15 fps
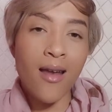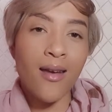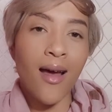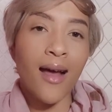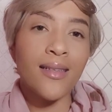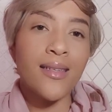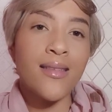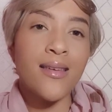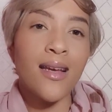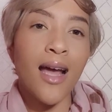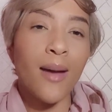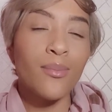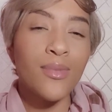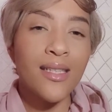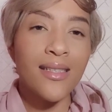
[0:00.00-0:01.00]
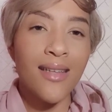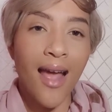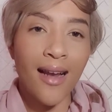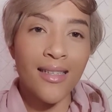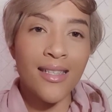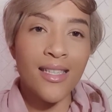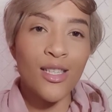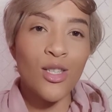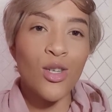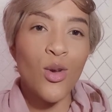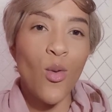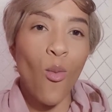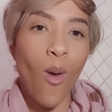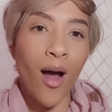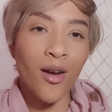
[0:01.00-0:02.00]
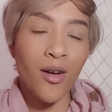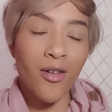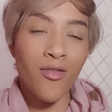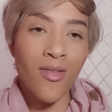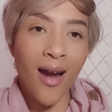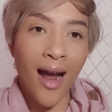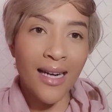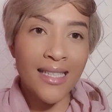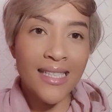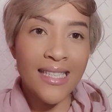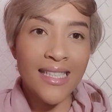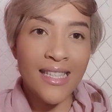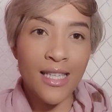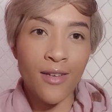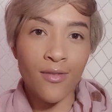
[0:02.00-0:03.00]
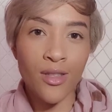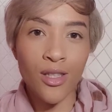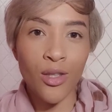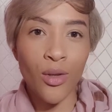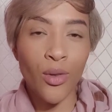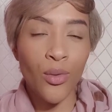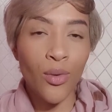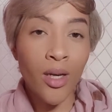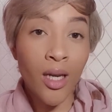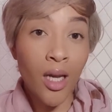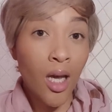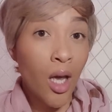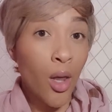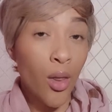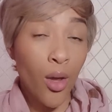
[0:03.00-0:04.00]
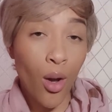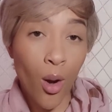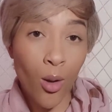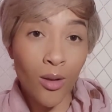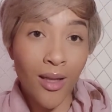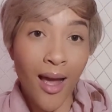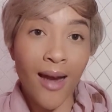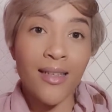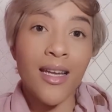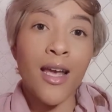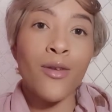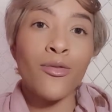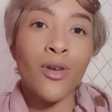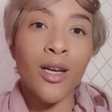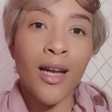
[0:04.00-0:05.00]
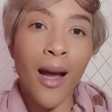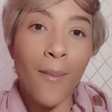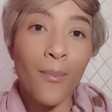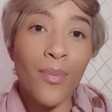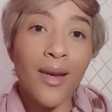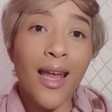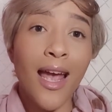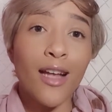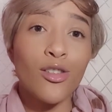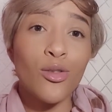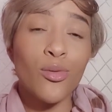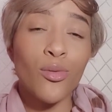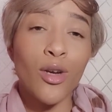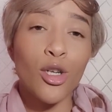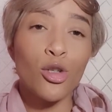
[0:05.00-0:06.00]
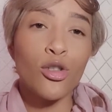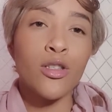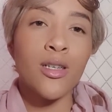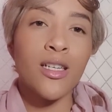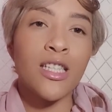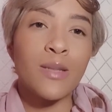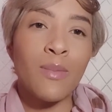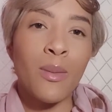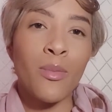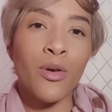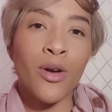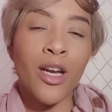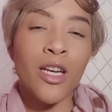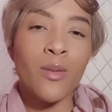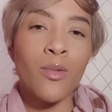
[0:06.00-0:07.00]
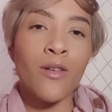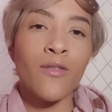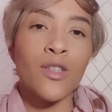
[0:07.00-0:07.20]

Now, under the Companies Act 61 of 1973, the old act, every company had to register its Memorandum of